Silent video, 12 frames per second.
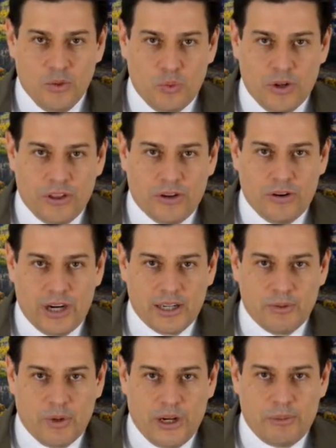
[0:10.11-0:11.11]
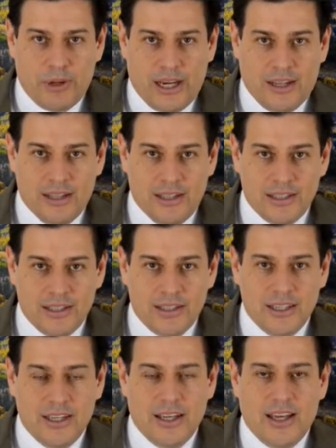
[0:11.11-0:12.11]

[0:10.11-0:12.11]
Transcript: with correct white balance